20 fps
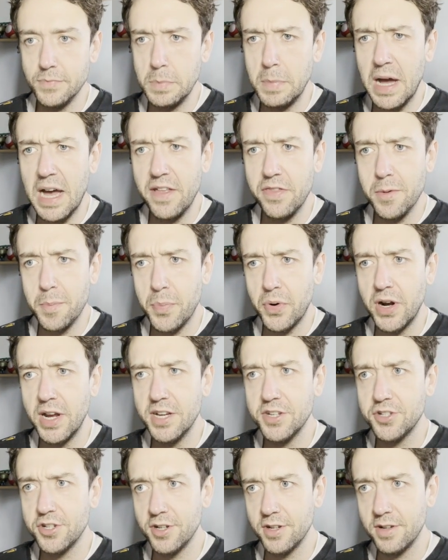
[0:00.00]
Man, the
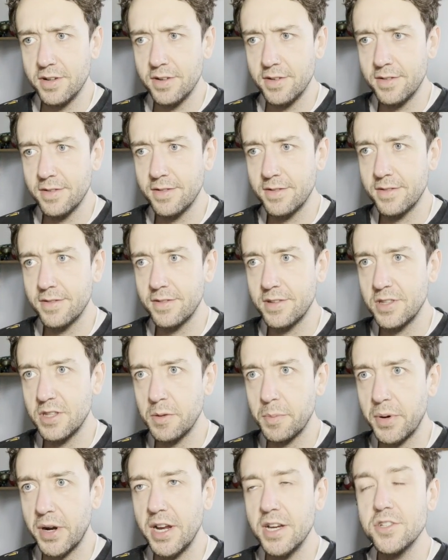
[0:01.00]
pressure
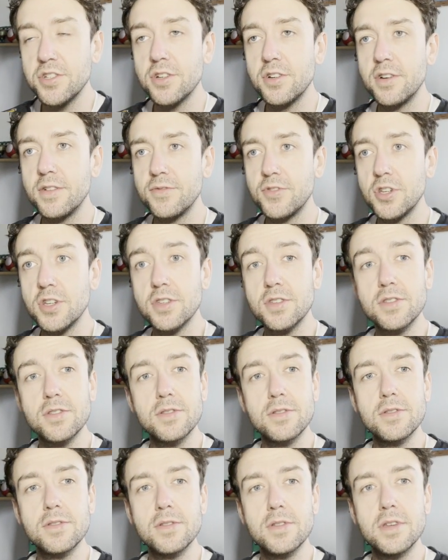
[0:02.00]
of just,
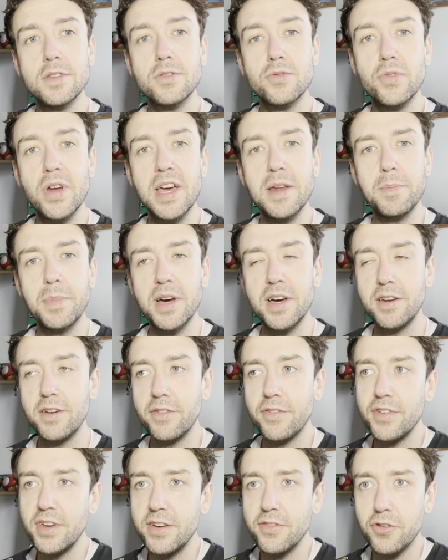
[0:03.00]
it's red button
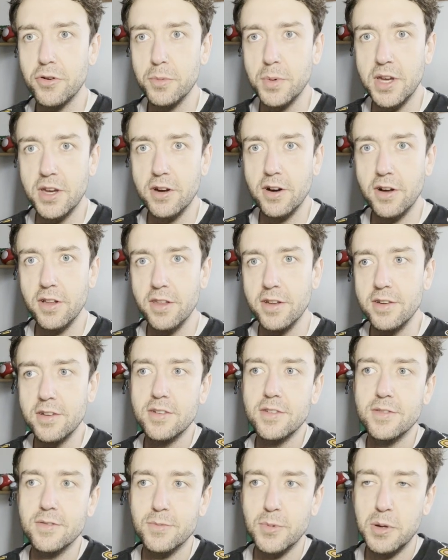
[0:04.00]
fever we call it.
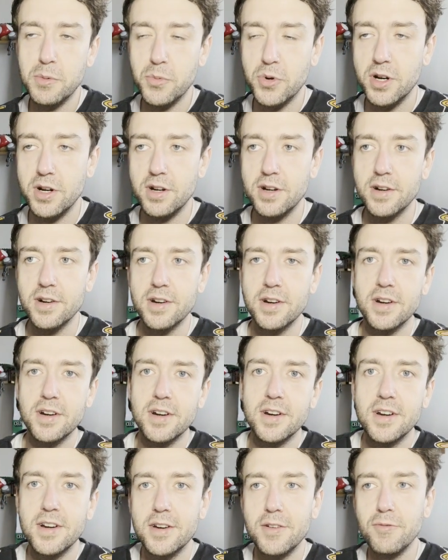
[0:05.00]
When we're
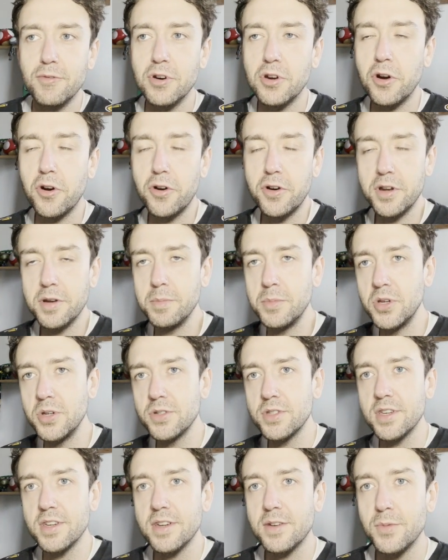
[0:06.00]
recording
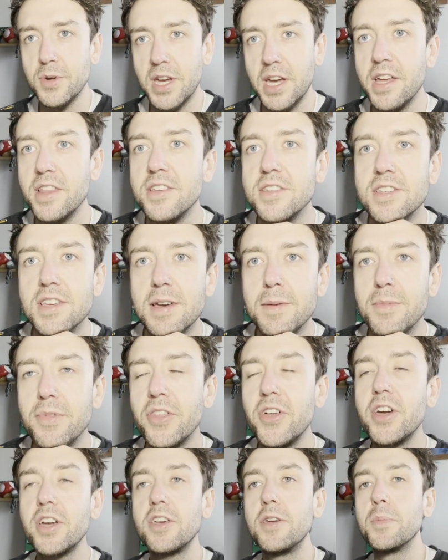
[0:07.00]
music, we get the same
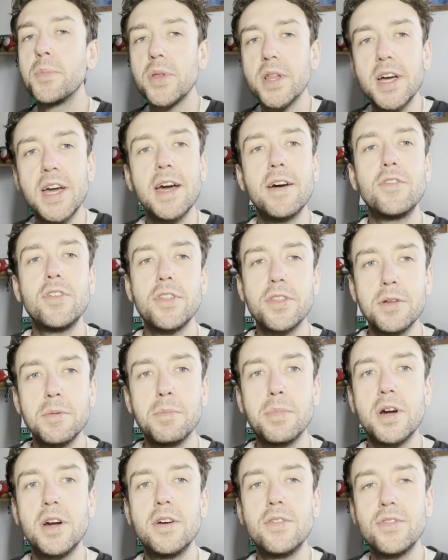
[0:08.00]
thing. You play everything
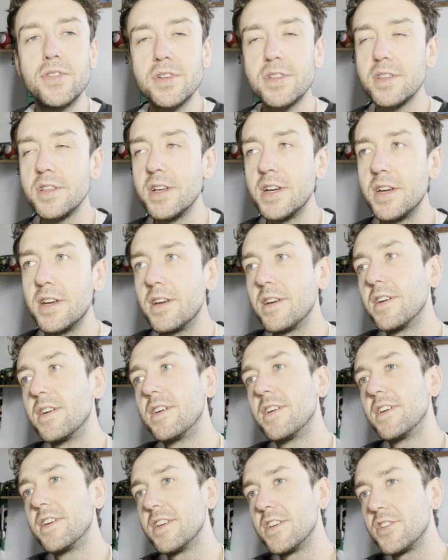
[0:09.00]
perfectly.
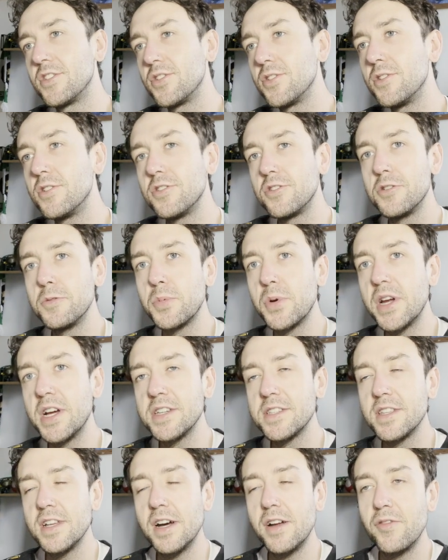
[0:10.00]
As soon as you
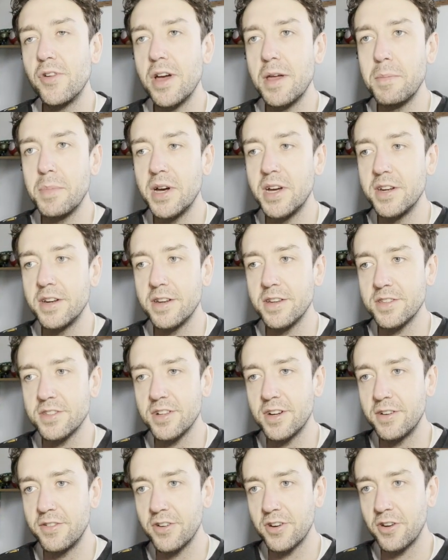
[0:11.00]
press that red button to
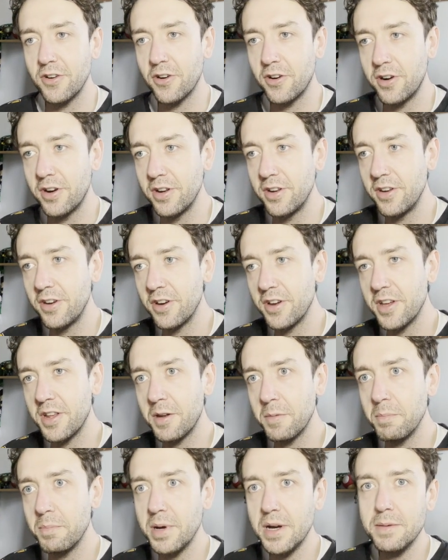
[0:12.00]
start recording, you're
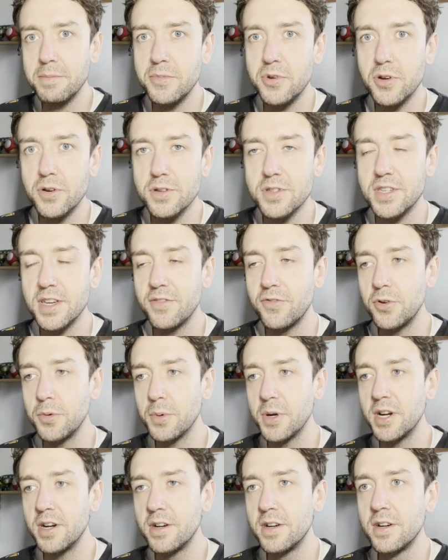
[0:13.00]
hitting bum notes
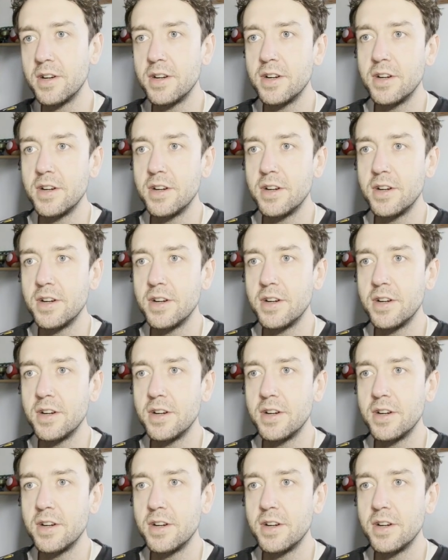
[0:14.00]
everywhere,